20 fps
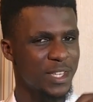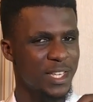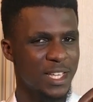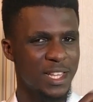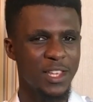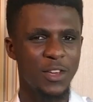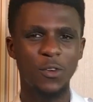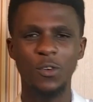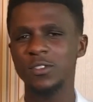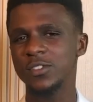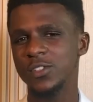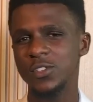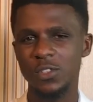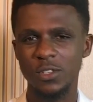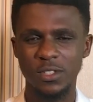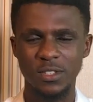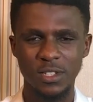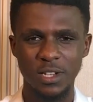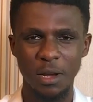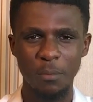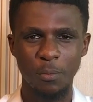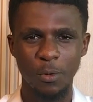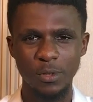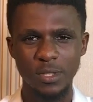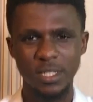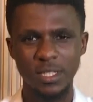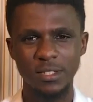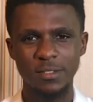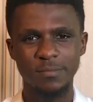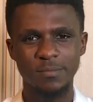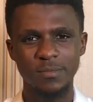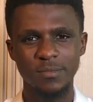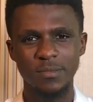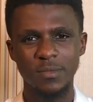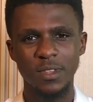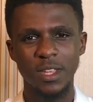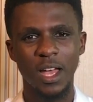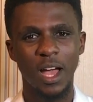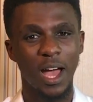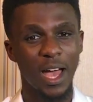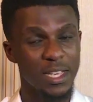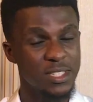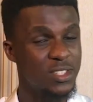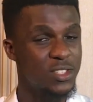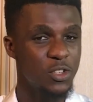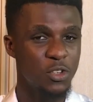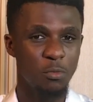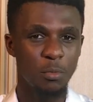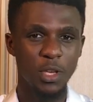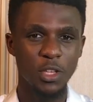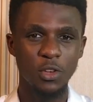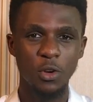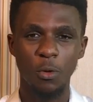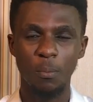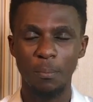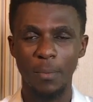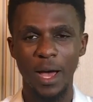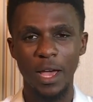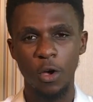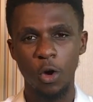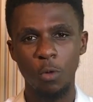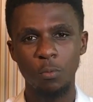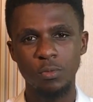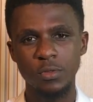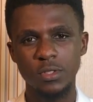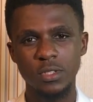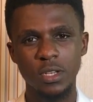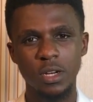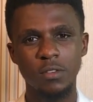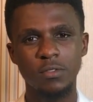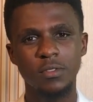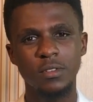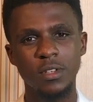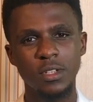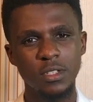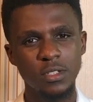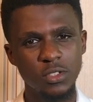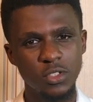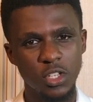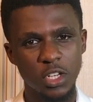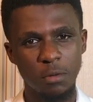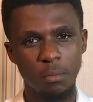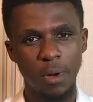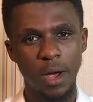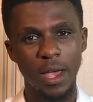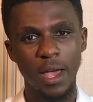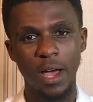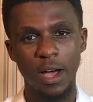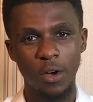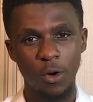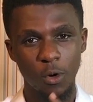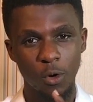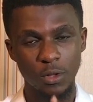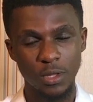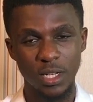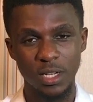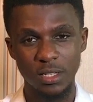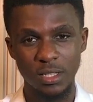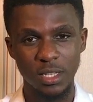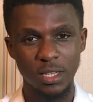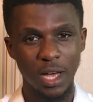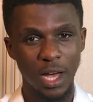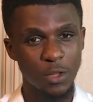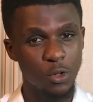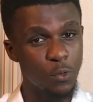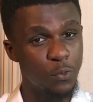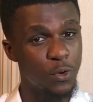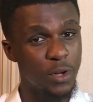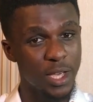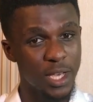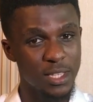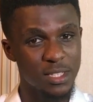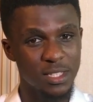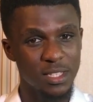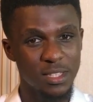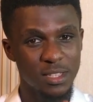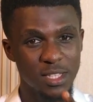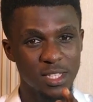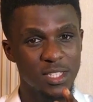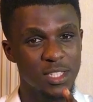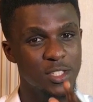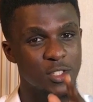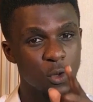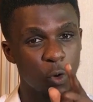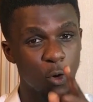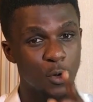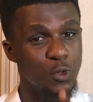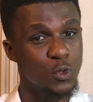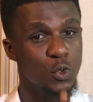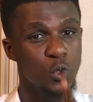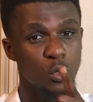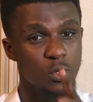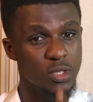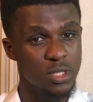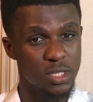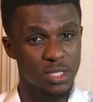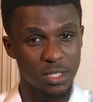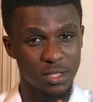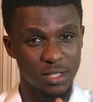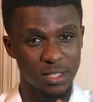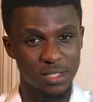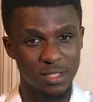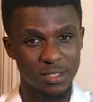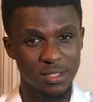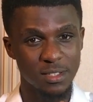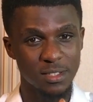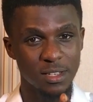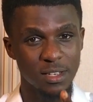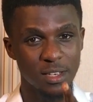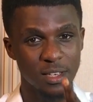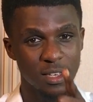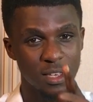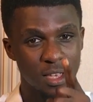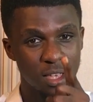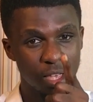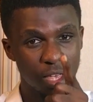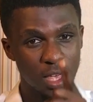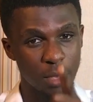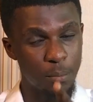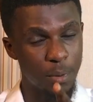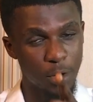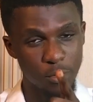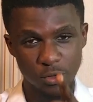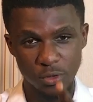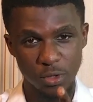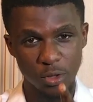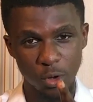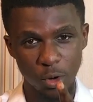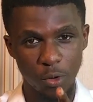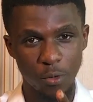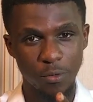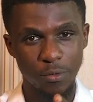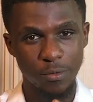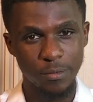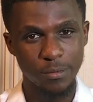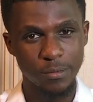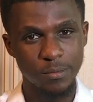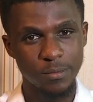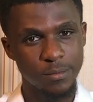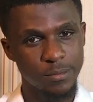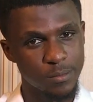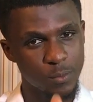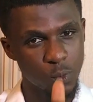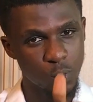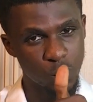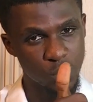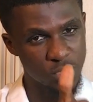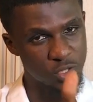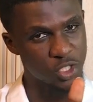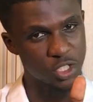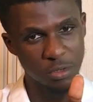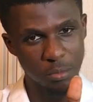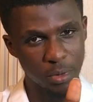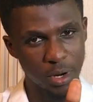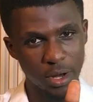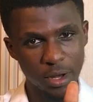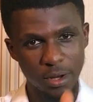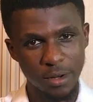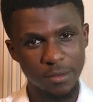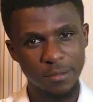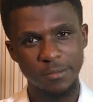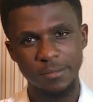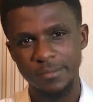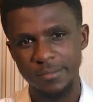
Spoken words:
Click on the subscribe button. I still remain my humble self, Jeremiah Oderinde. And don't forget, this is Untold Secrets About Love with Jeremiah.